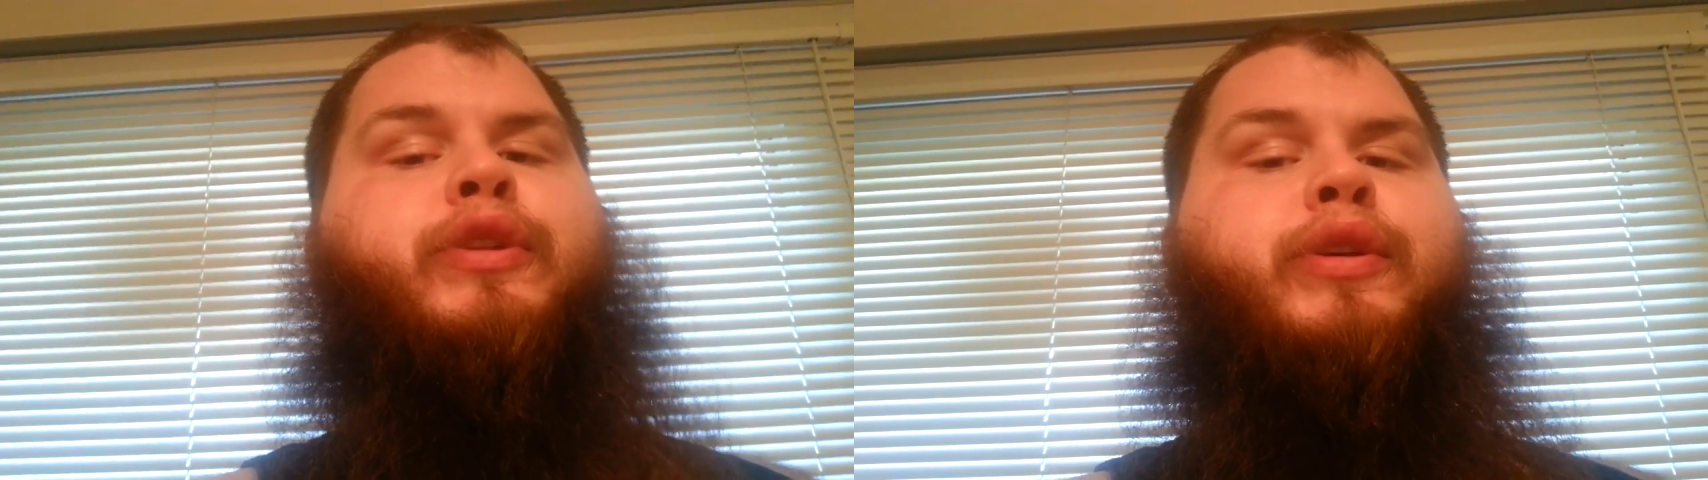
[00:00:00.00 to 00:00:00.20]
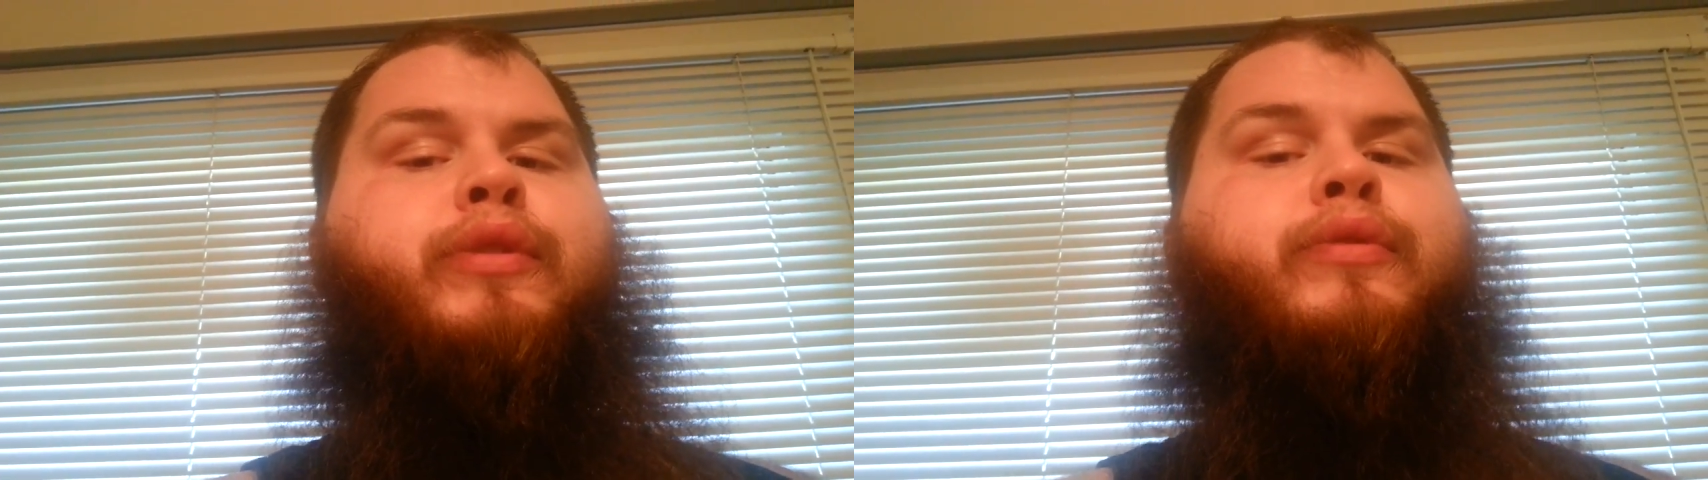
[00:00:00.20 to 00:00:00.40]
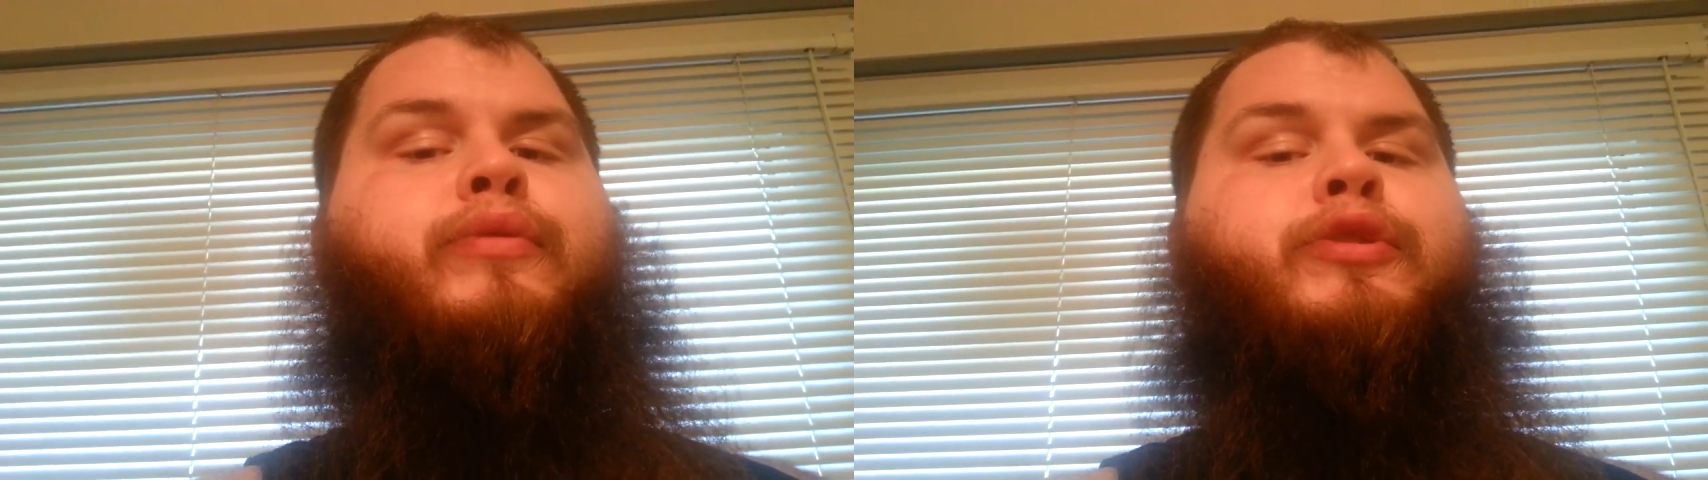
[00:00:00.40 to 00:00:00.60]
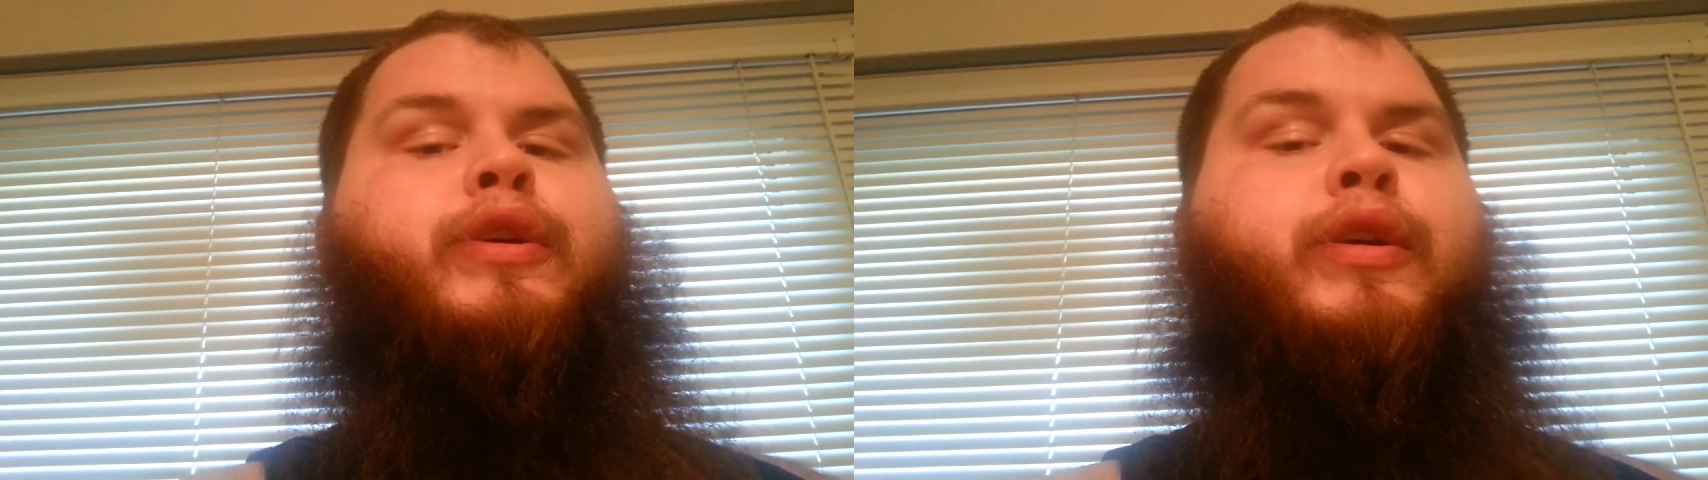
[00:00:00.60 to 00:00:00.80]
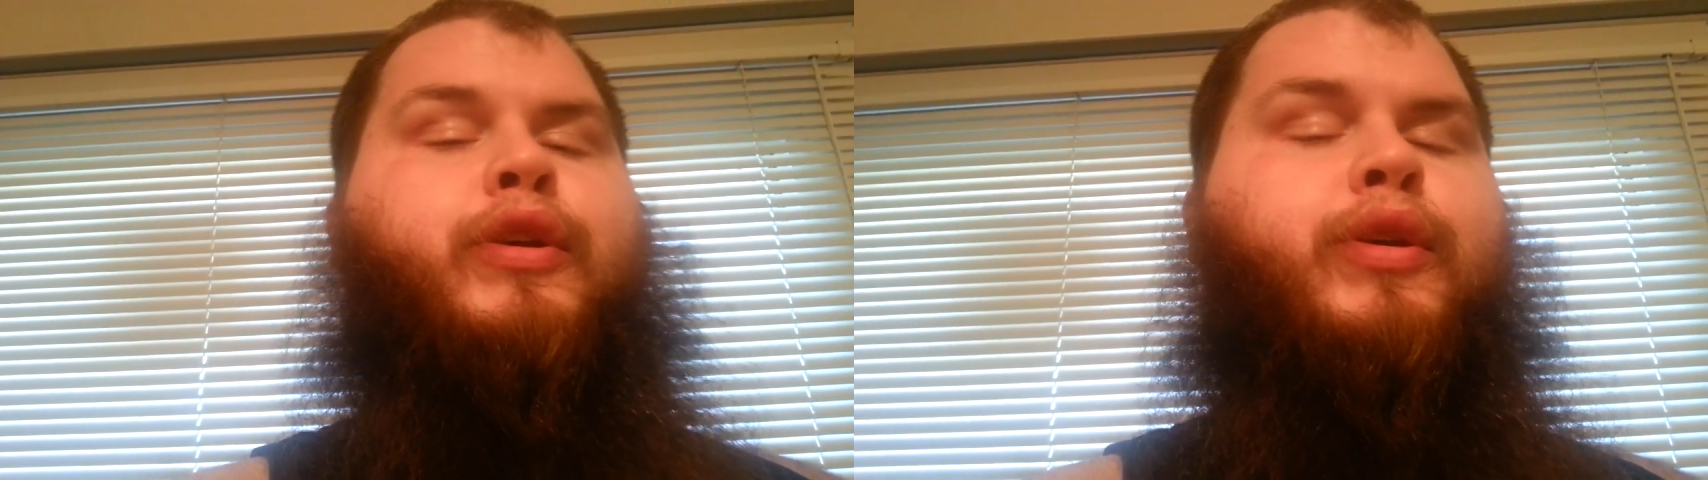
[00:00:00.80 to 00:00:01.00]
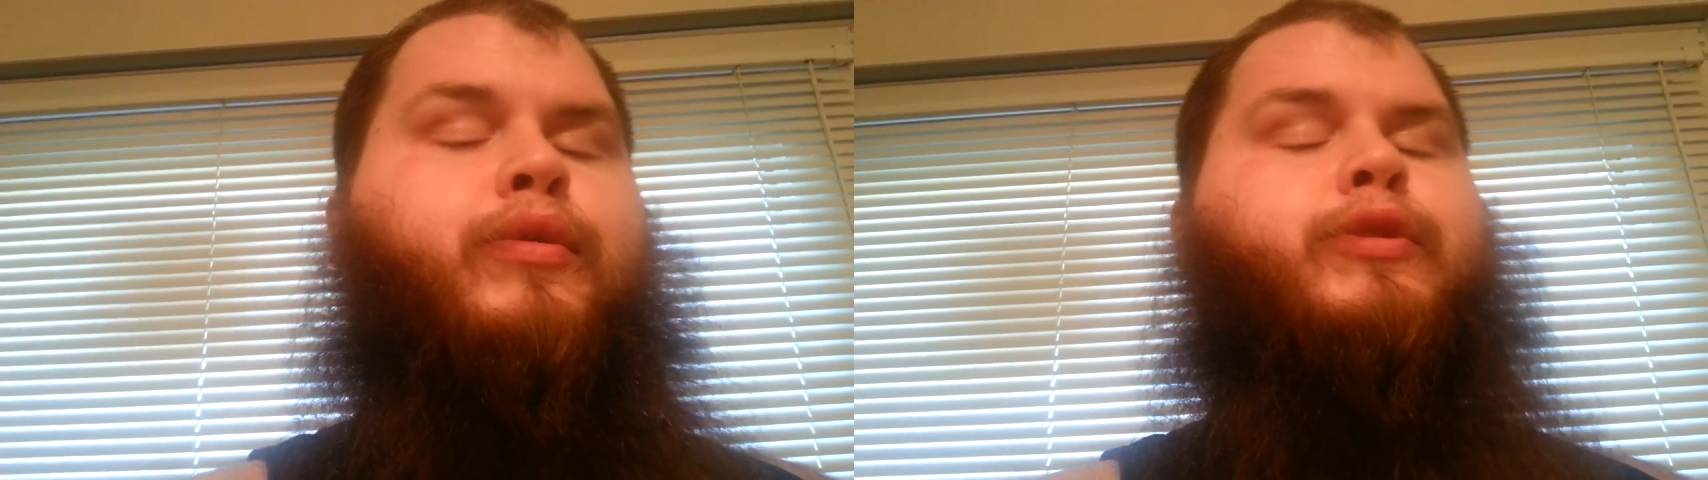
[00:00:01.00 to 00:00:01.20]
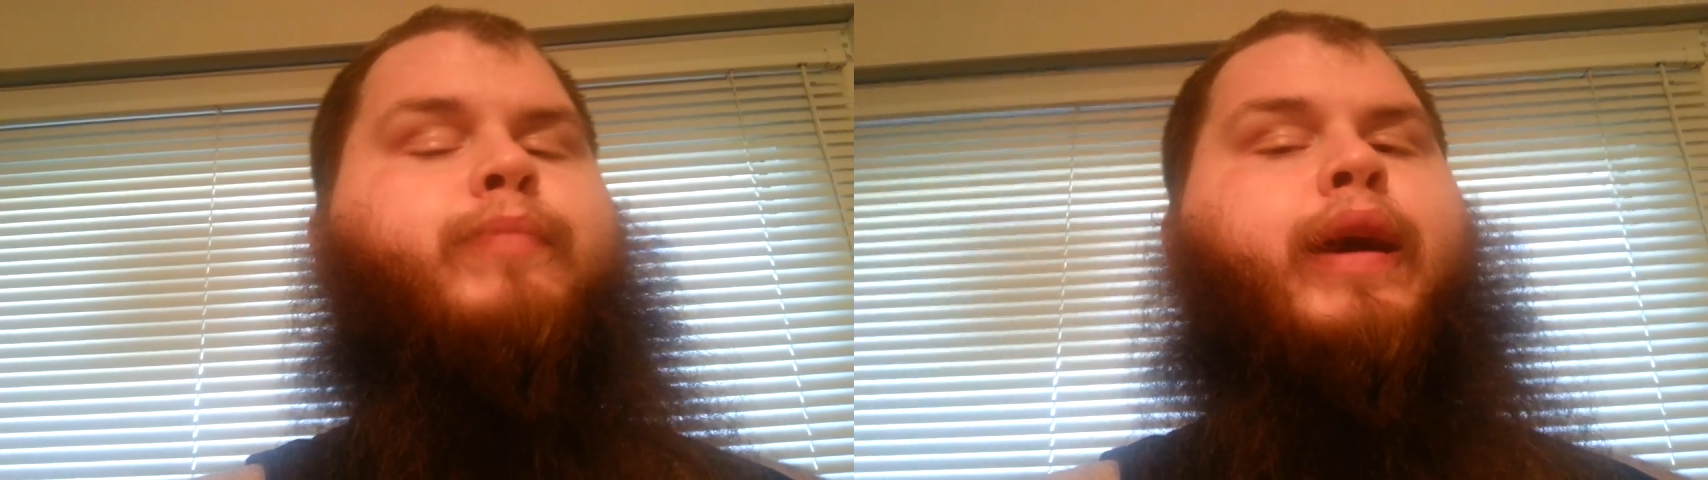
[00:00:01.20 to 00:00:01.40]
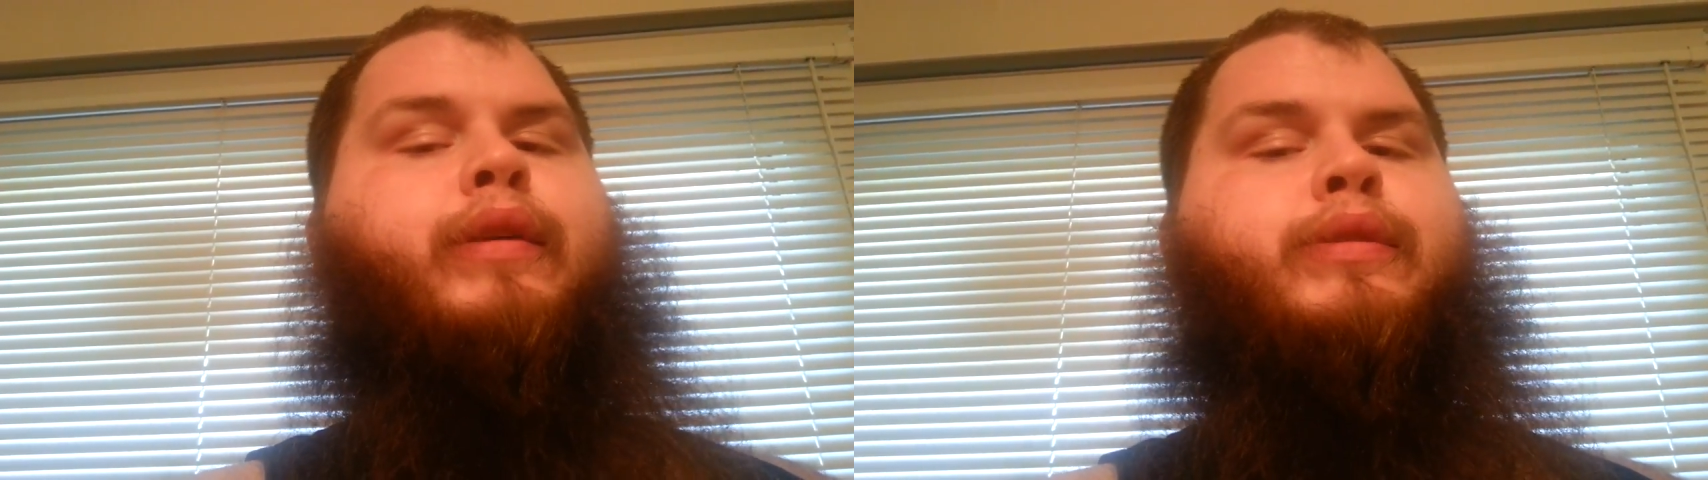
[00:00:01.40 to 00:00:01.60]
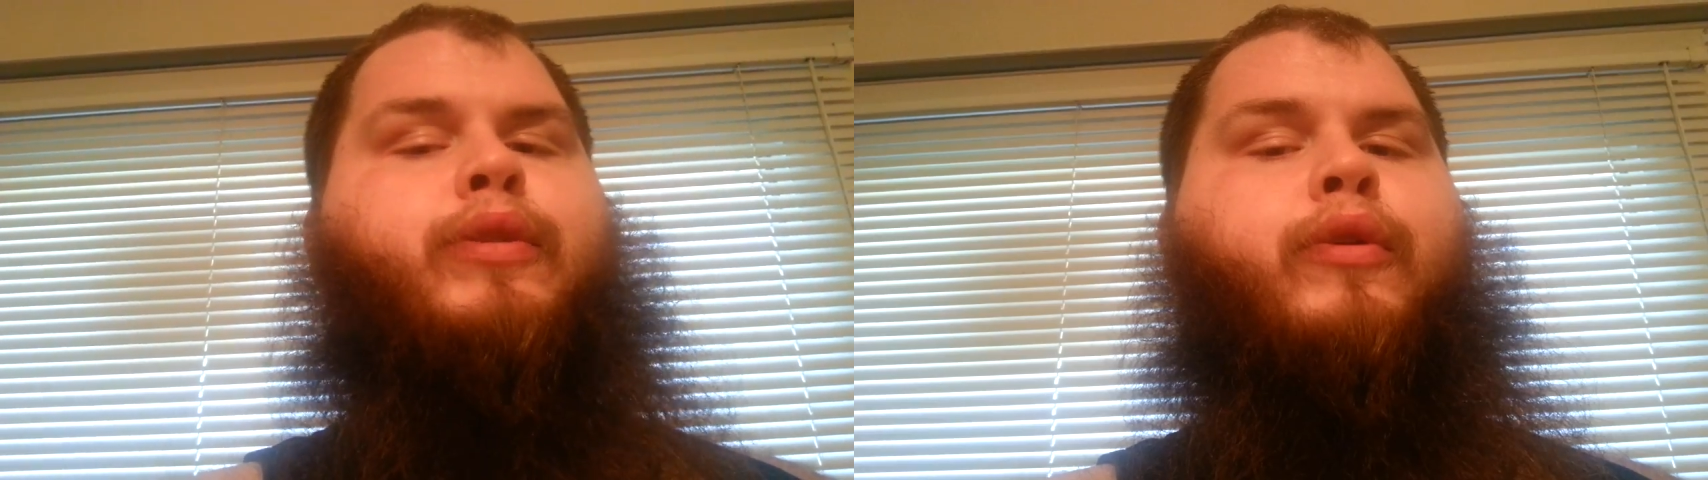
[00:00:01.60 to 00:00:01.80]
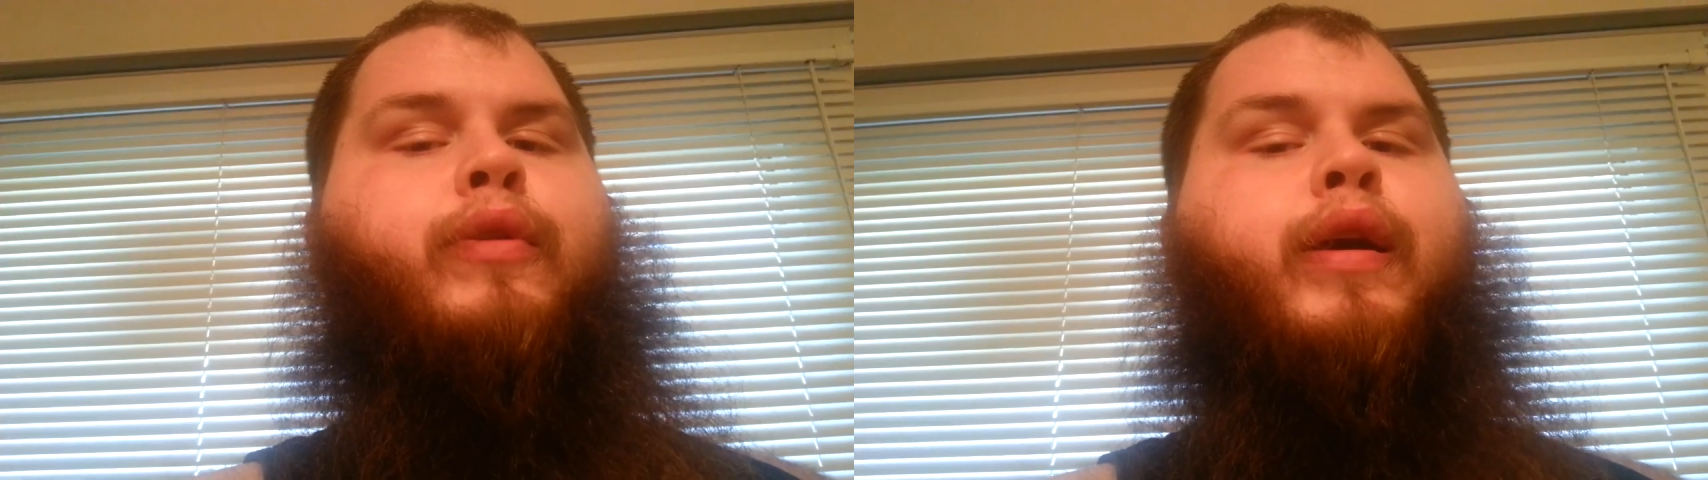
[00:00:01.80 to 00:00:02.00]
huge, huge
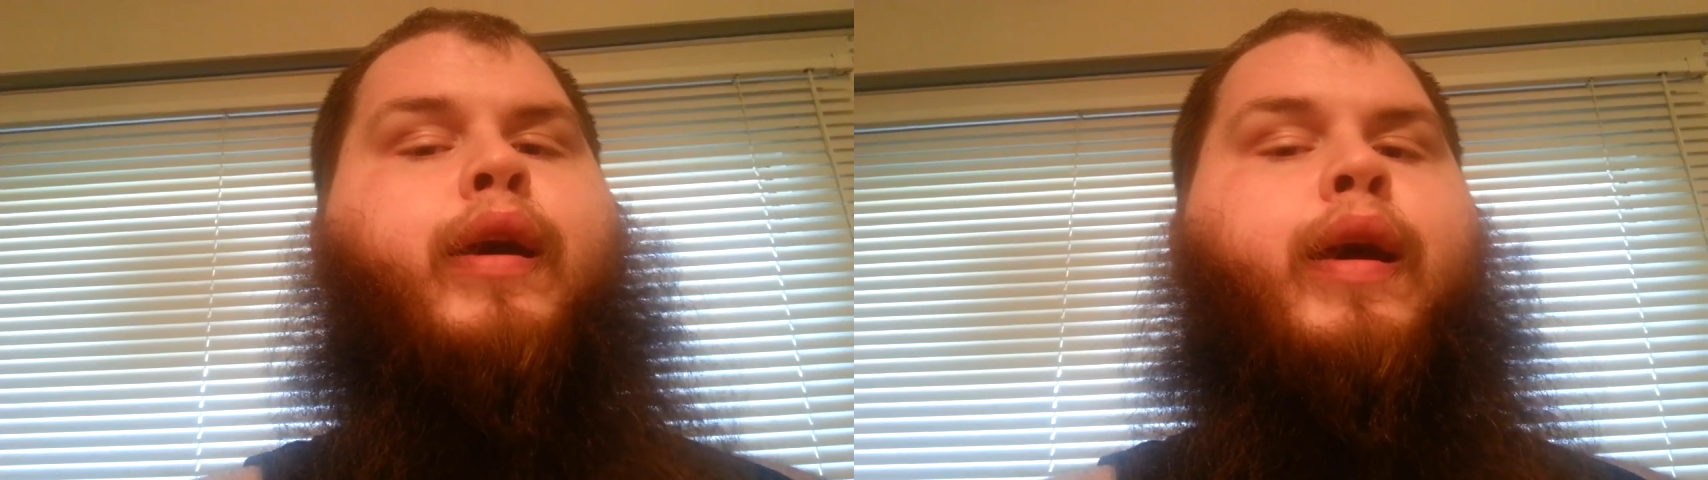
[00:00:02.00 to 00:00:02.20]
milestone